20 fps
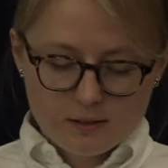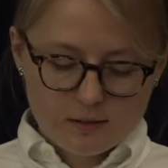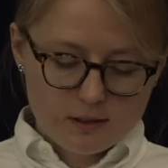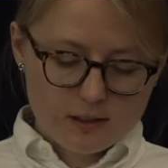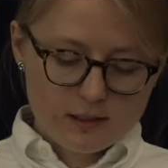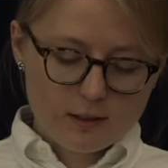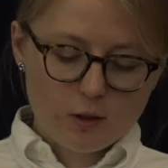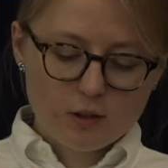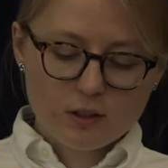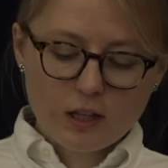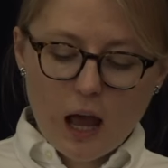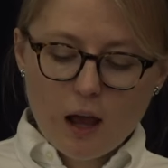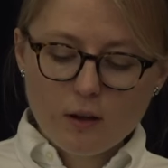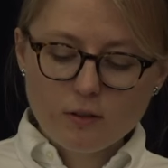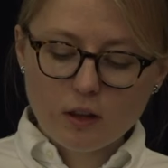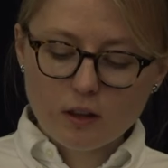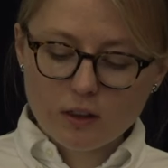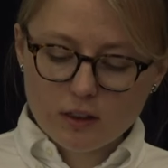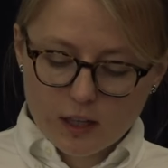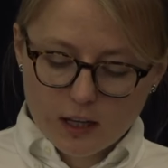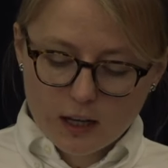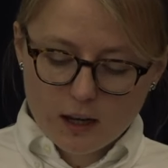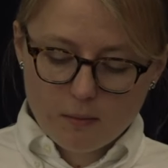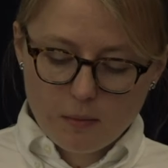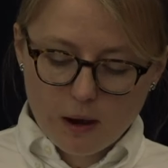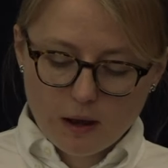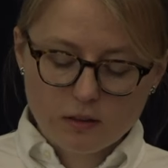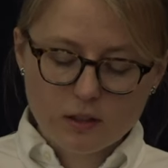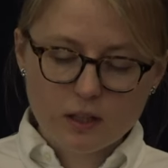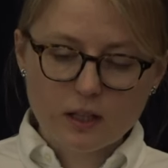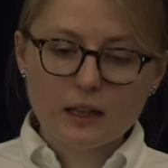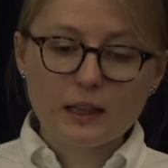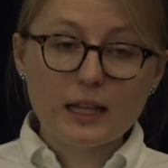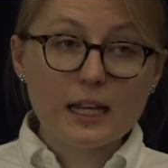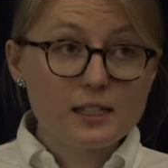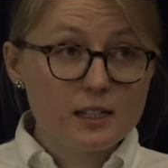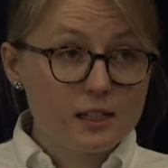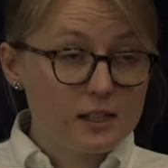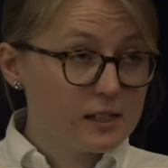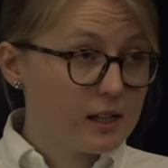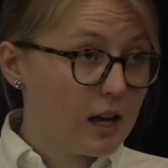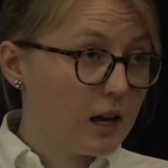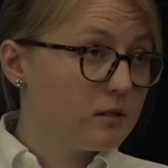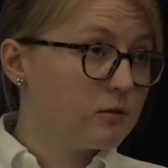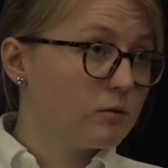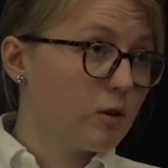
slow down and think about the lessons that